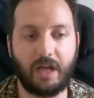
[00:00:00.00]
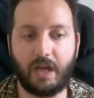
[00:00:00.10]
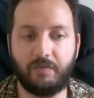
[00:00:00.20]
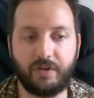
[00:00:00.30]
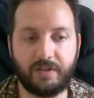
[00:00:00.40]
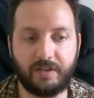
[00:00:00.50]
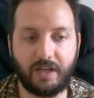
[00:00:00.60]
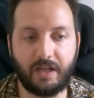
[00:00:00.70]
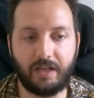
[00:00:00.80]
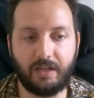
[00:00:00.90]

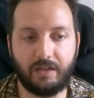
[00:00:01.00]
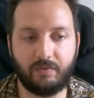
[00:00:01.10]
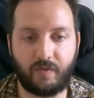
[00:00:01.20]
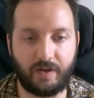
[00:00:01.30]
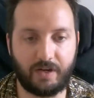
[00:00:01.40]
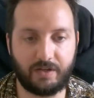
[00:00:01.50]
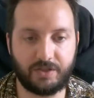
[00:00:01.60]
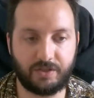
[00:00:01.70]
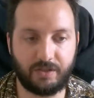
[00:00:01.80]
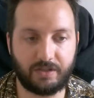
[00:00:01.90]
everyday
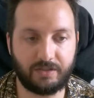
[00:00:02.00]
financial